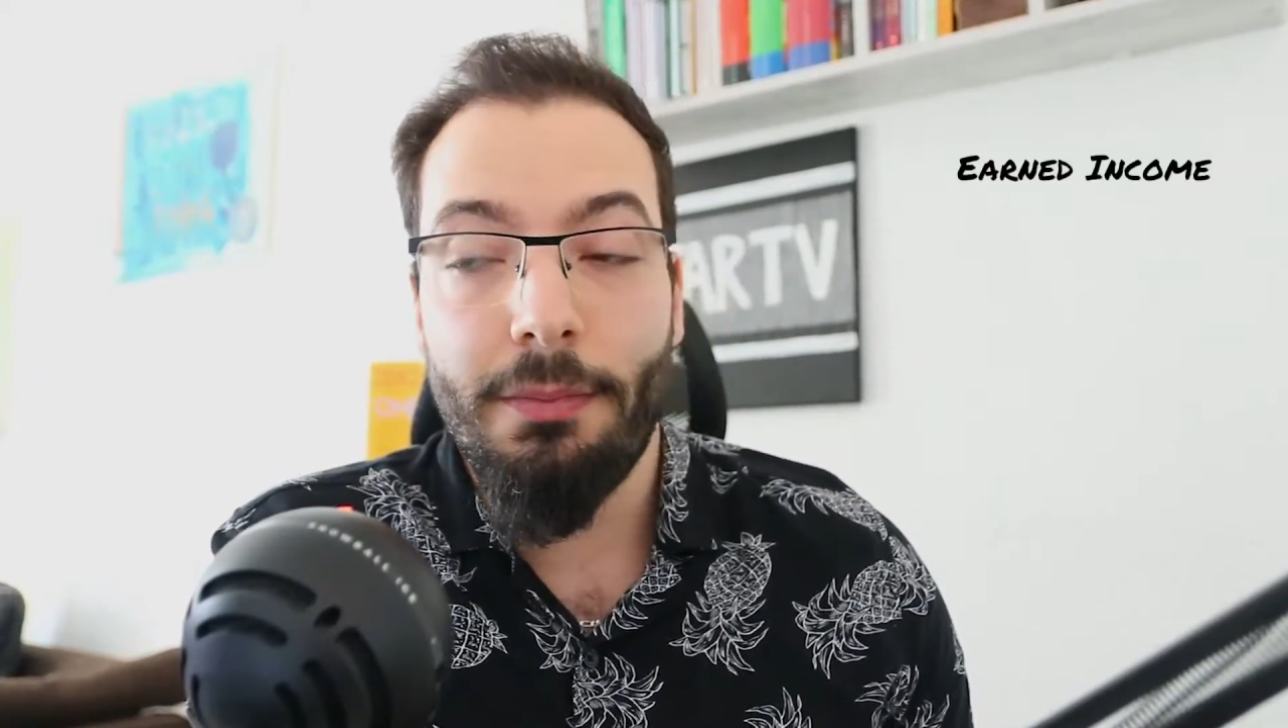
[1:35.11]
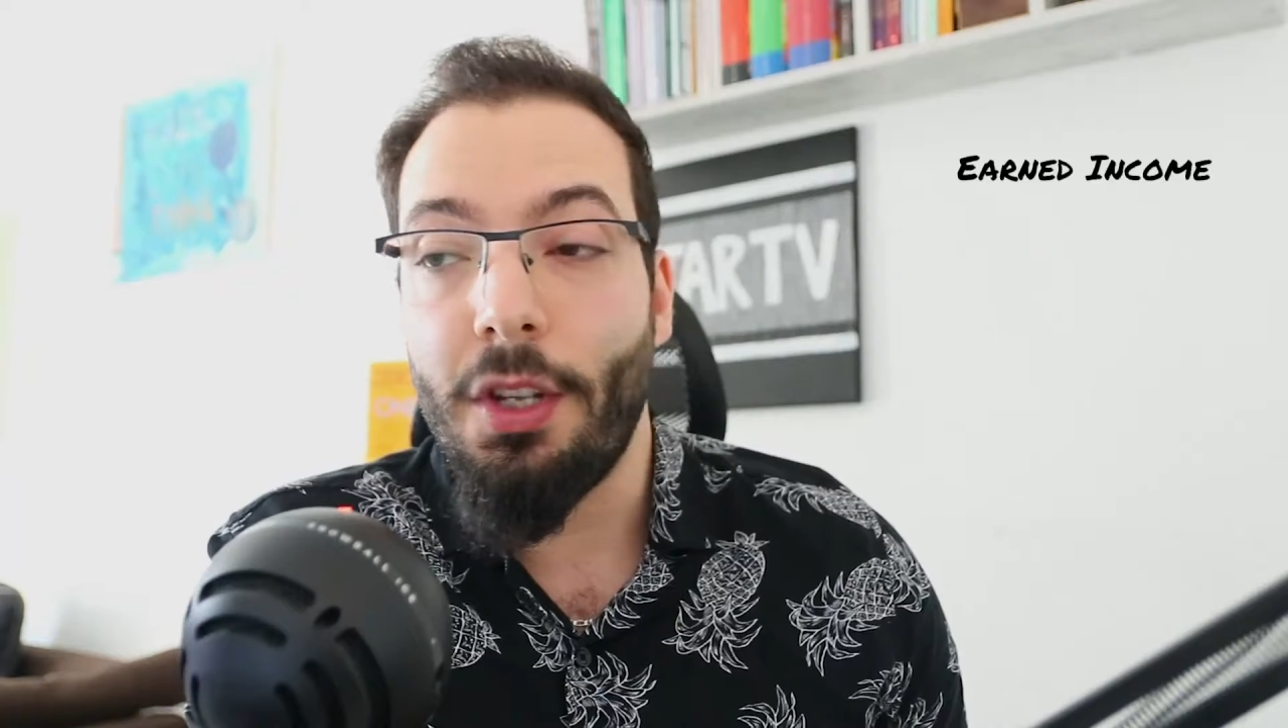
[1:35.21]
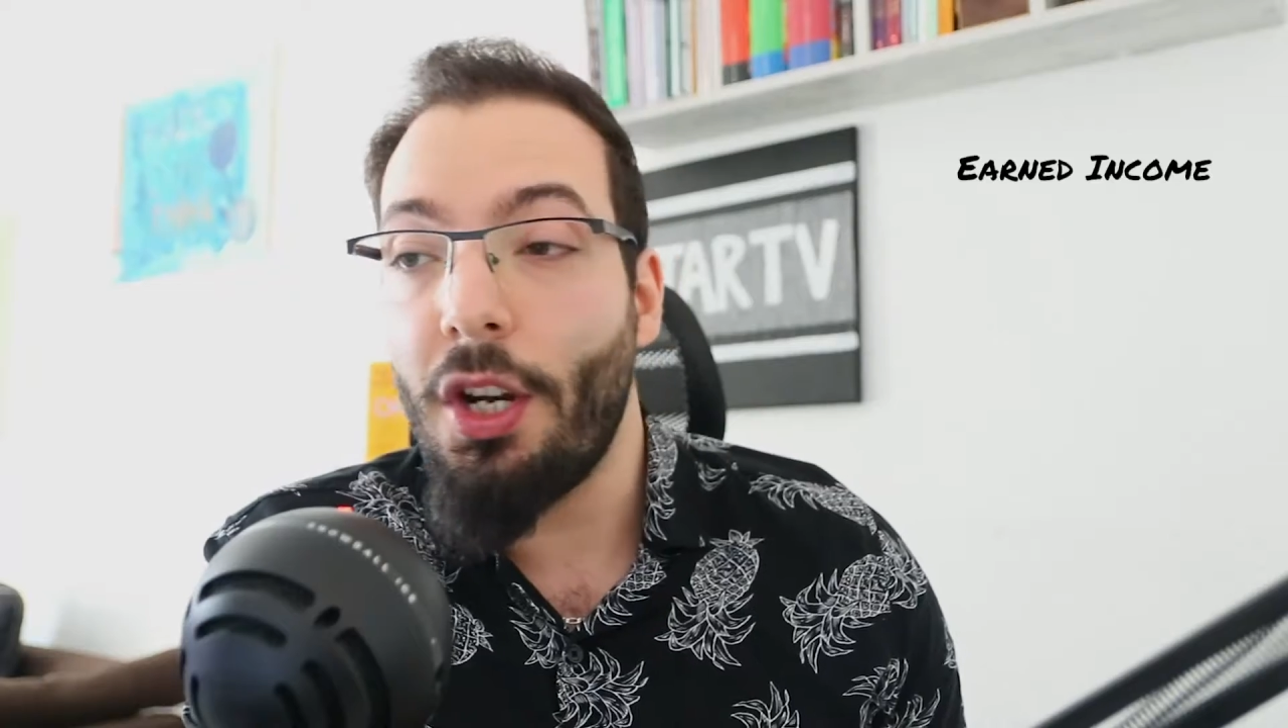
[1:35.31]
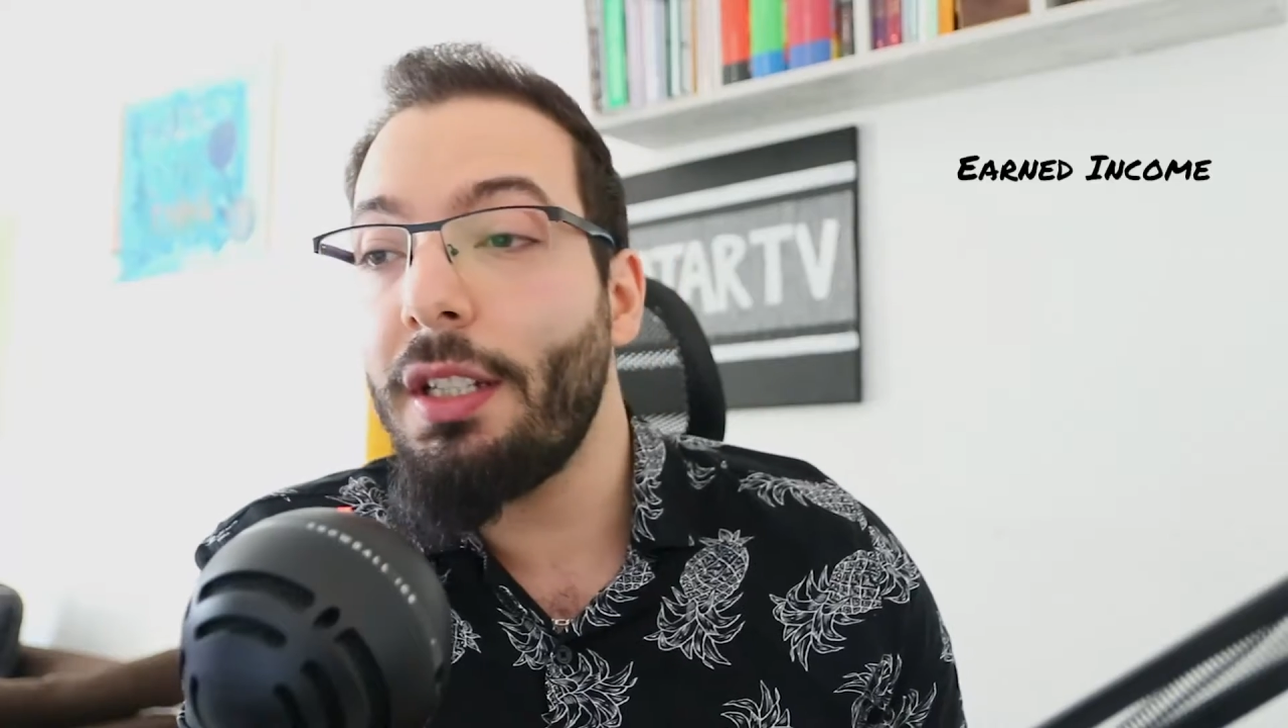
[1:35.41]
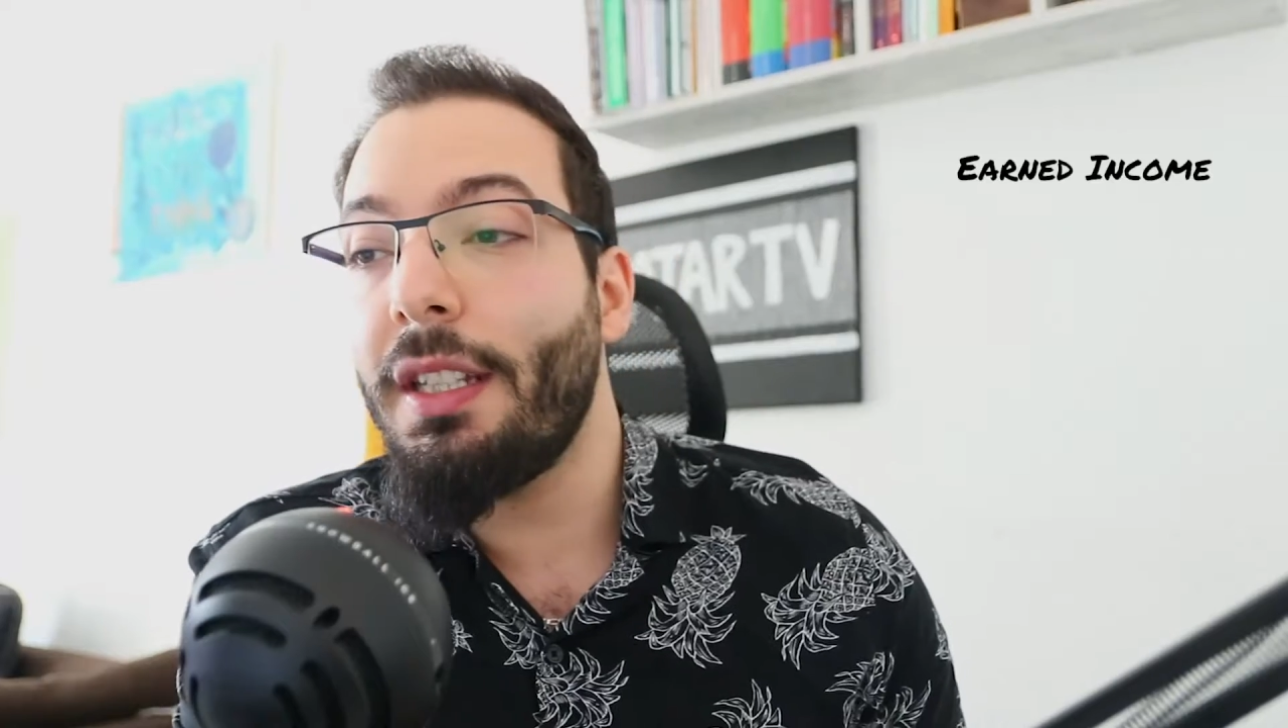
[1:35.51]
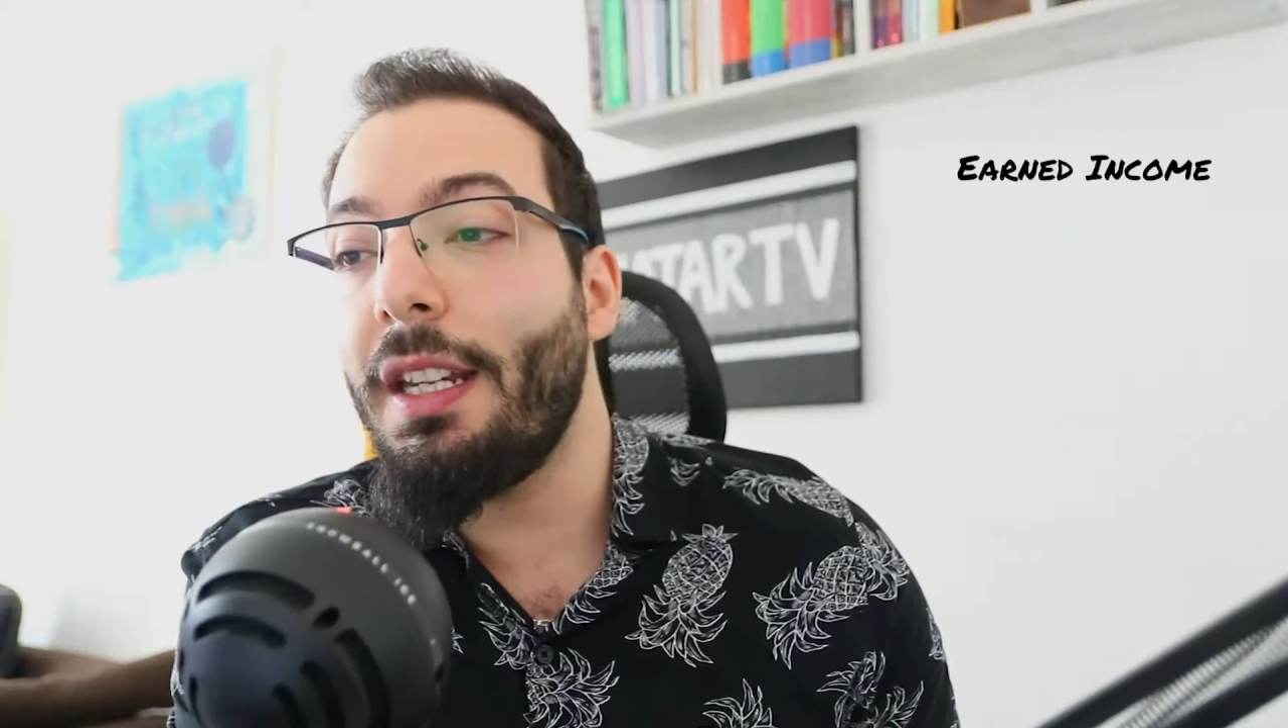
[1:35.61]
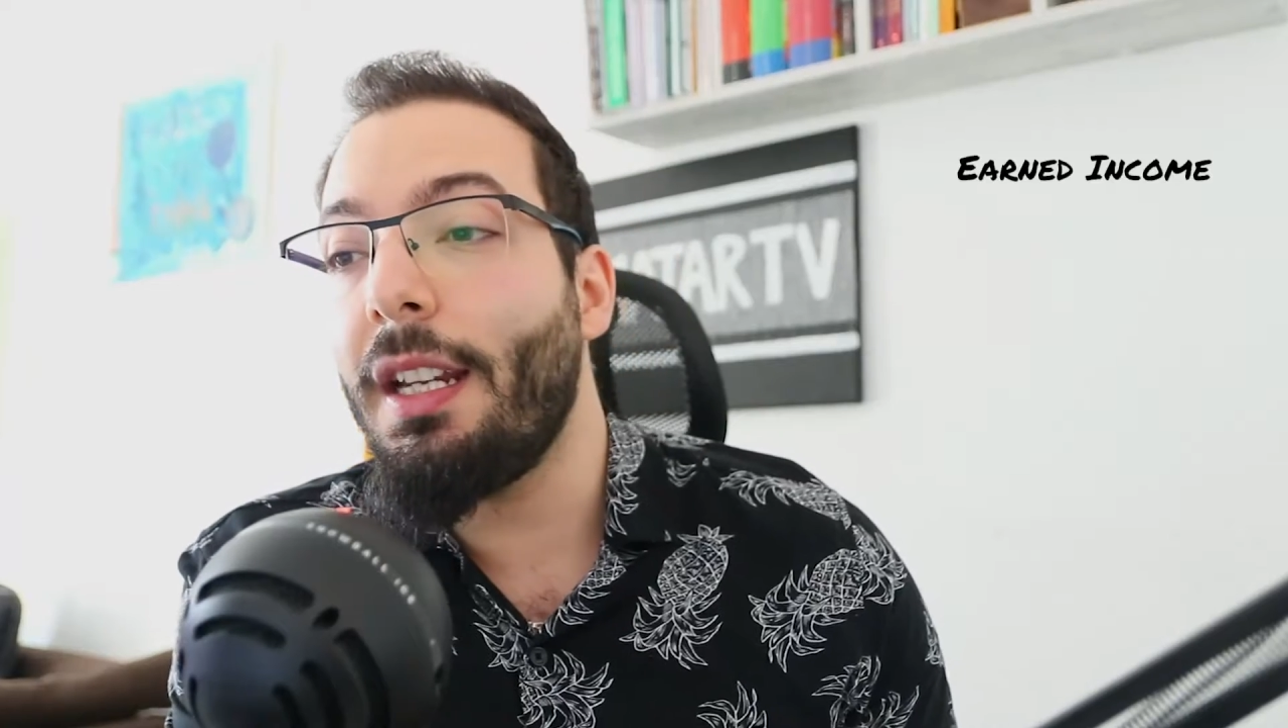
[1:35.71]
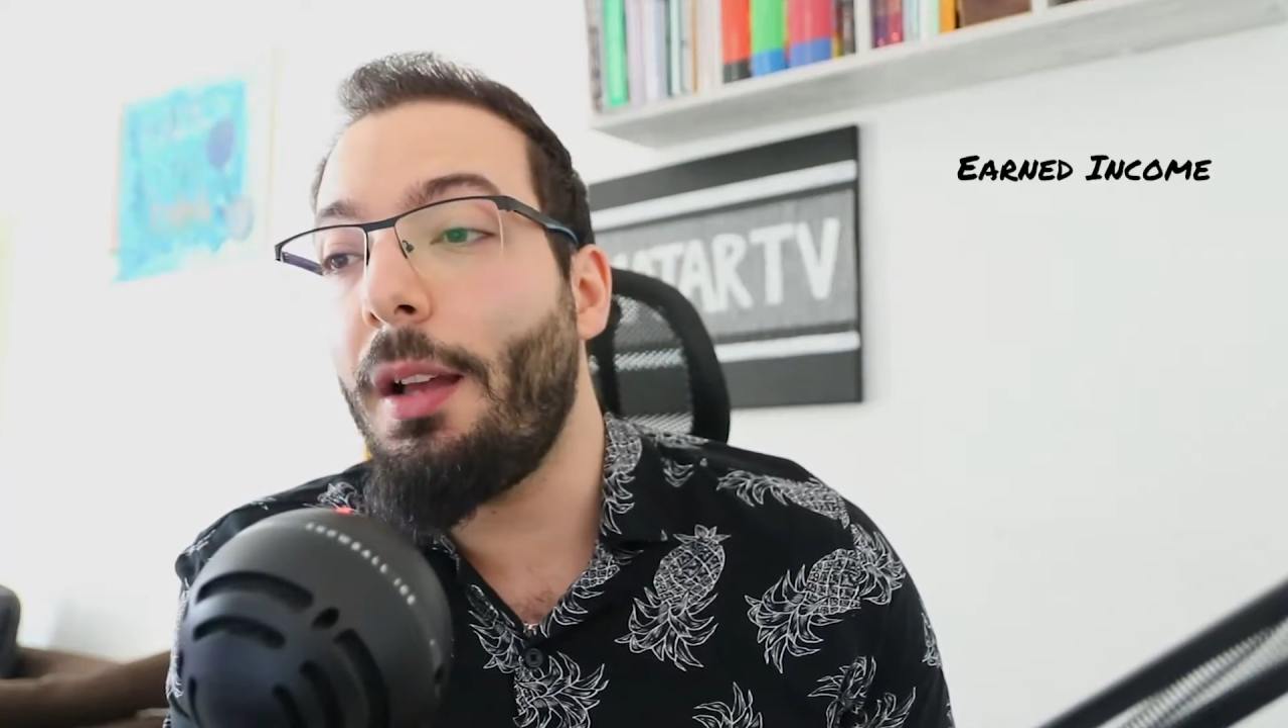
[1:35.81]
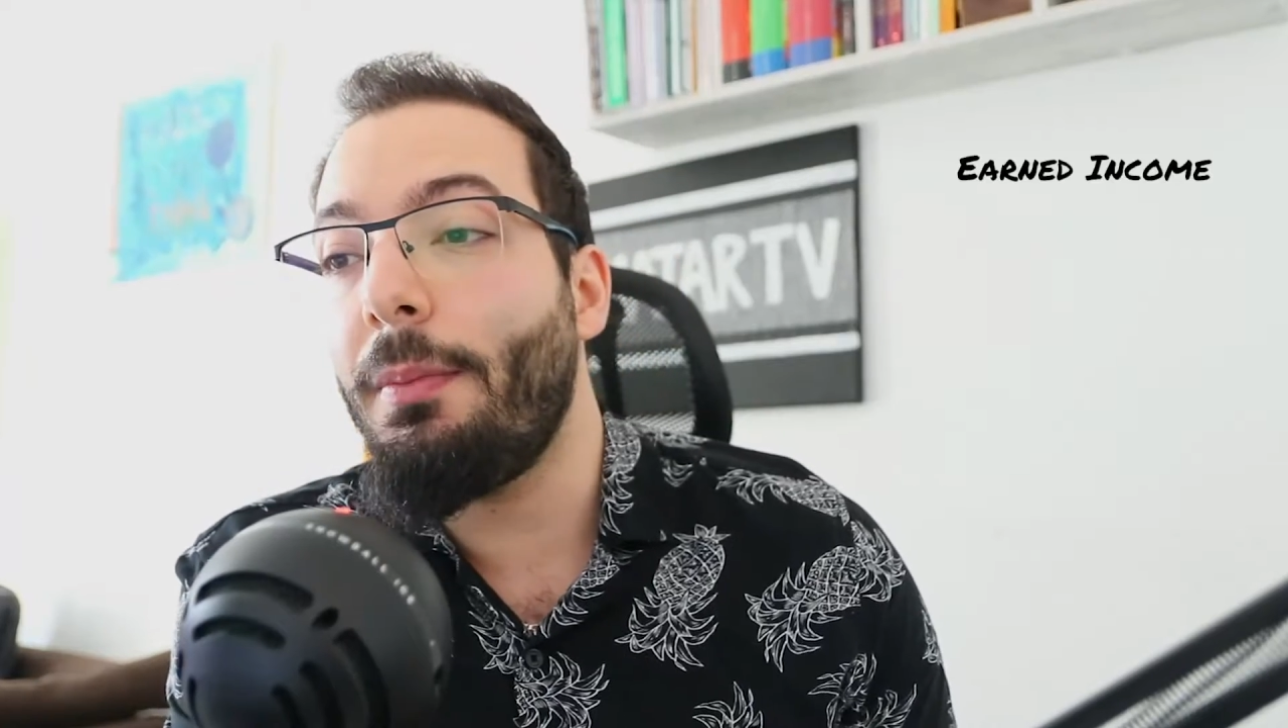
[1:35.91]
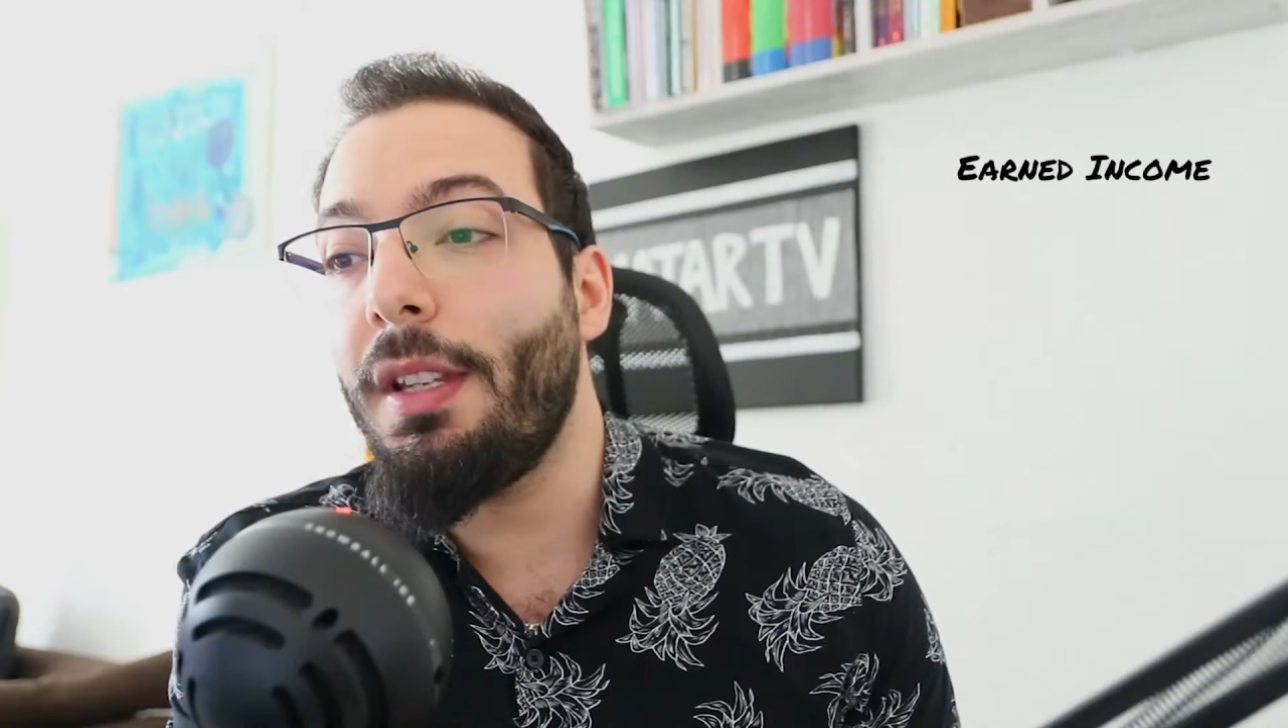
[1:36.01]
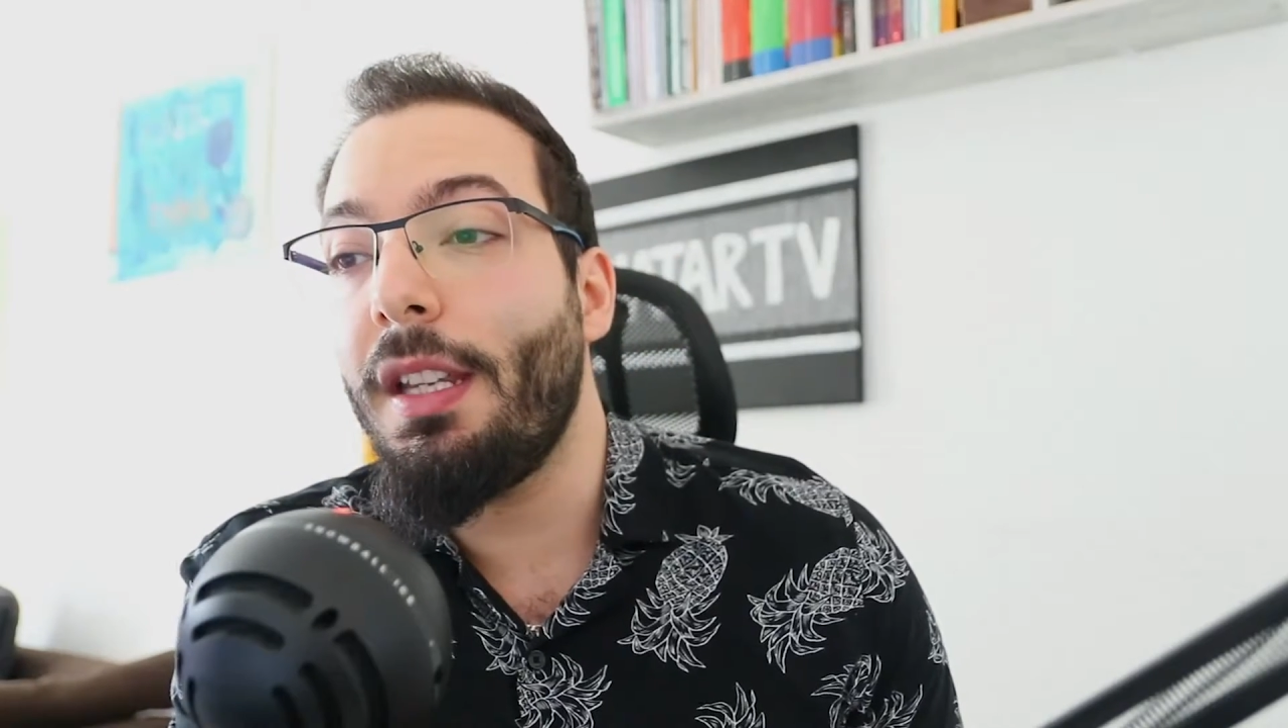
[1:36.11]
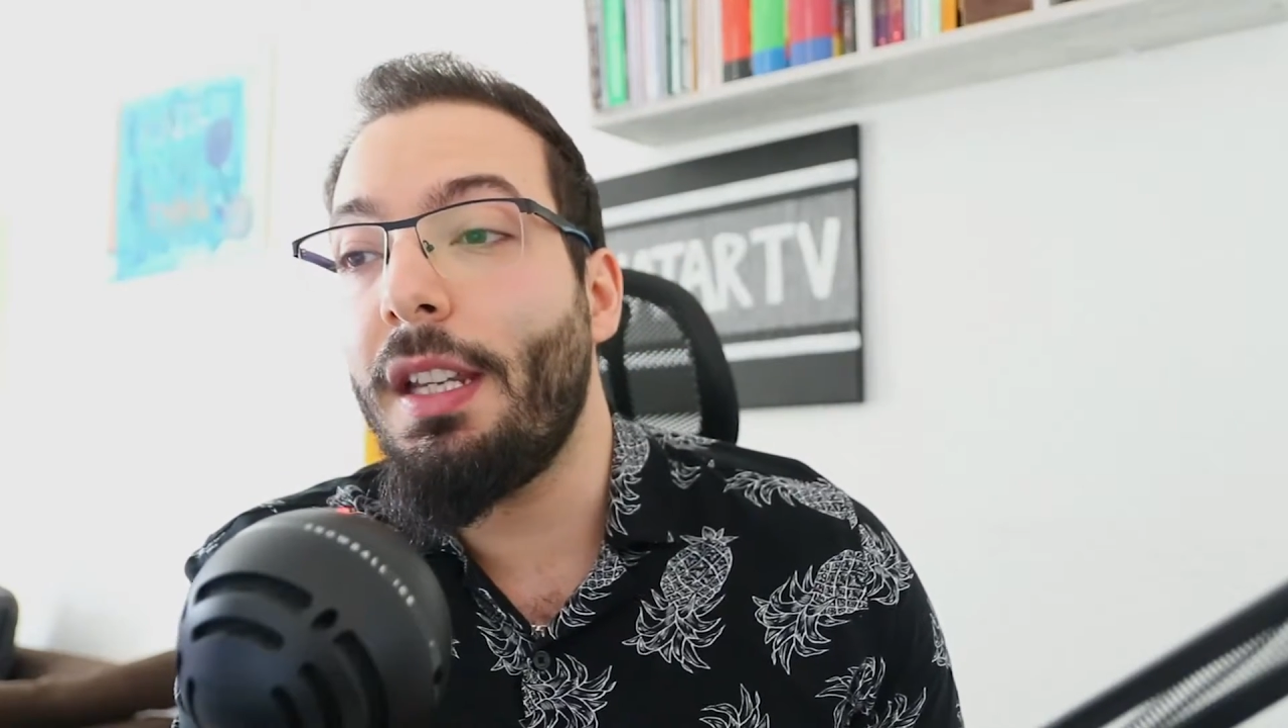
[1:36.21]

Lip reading: The earned income